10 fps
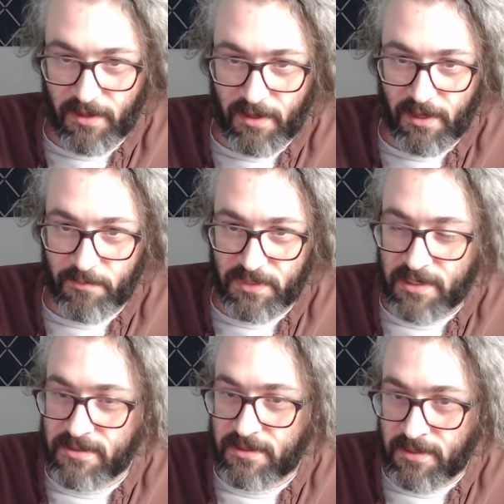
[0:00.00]
And
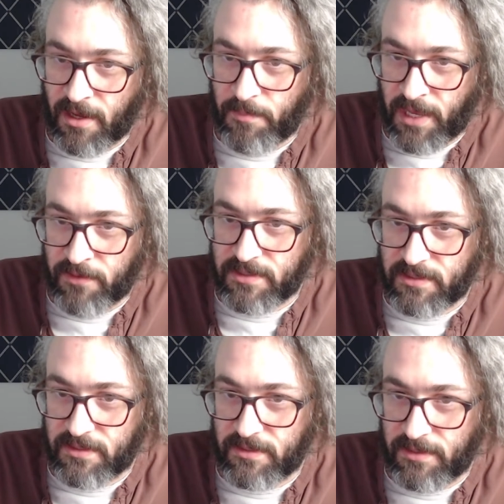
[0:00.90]
because it's not
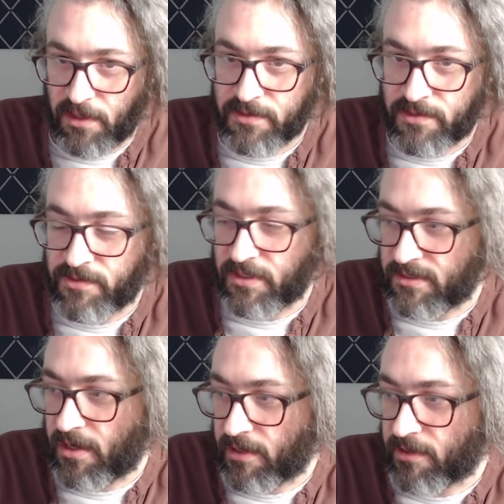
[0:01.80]
bounded, it also does
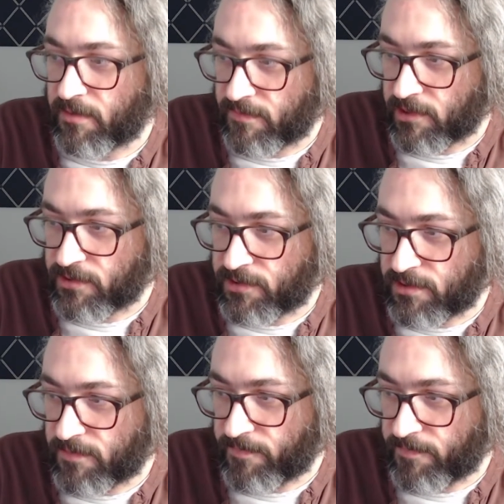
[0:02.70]
not converge.